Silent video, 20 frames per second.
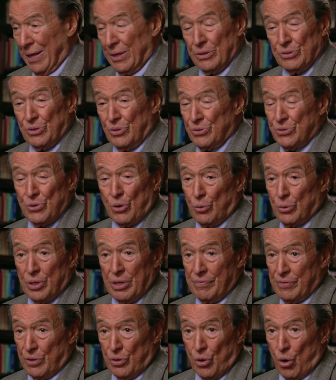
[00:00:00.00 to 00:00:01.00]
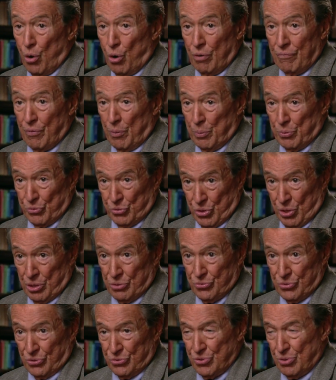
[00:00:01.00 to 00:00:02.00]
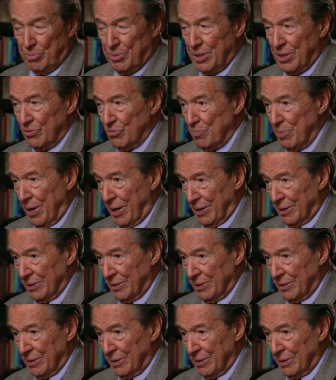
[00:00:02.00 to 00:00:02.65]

I don't even know if it was called 60 Minutes back